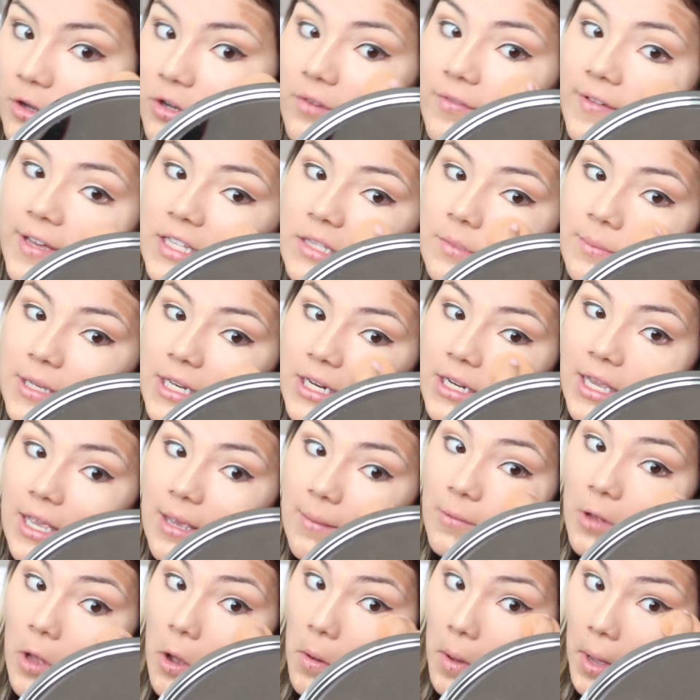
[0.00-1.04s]
motivates me to
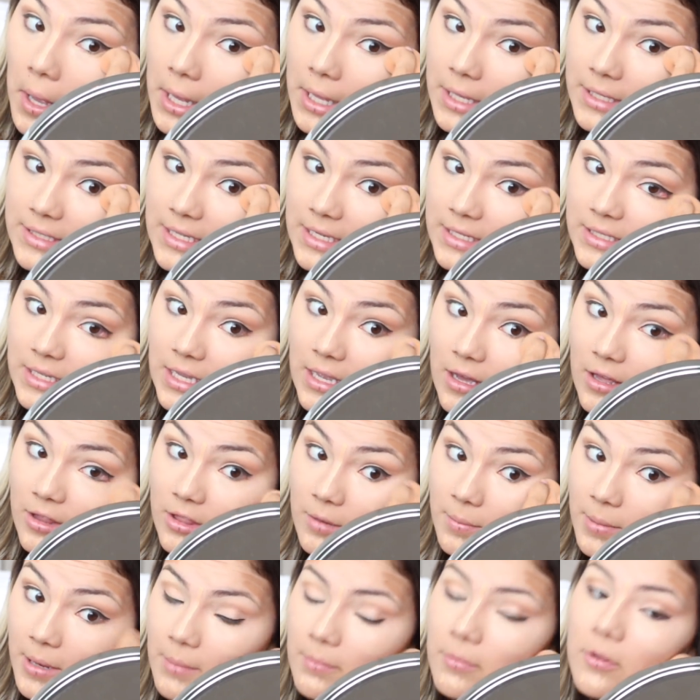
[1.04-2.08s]
keep going because I see
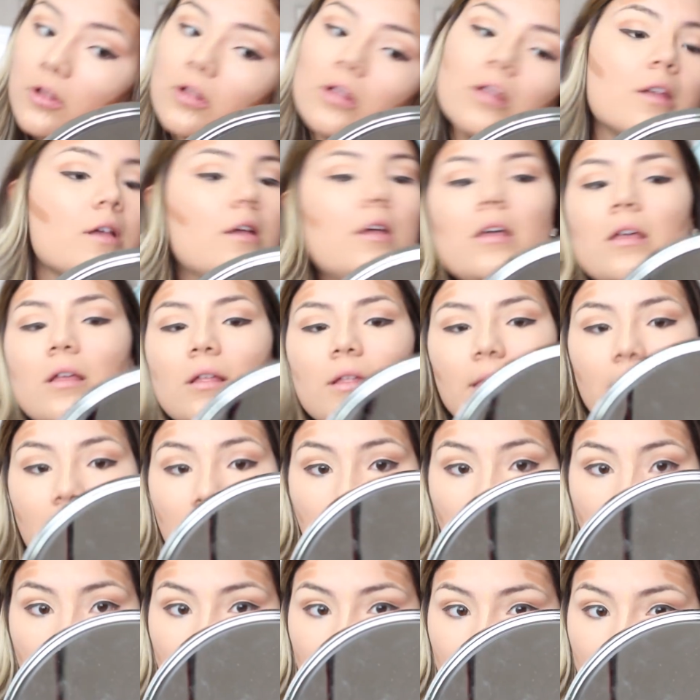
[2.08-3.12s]
other people
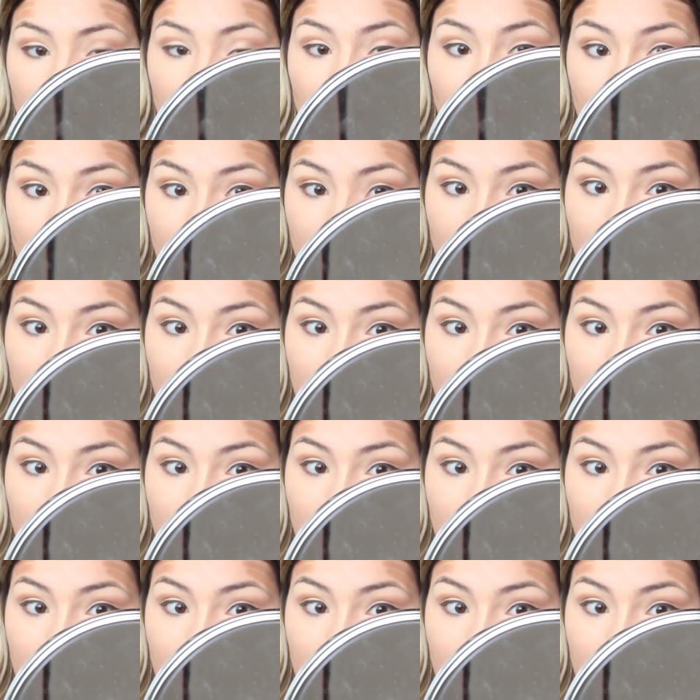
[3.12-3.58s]
like either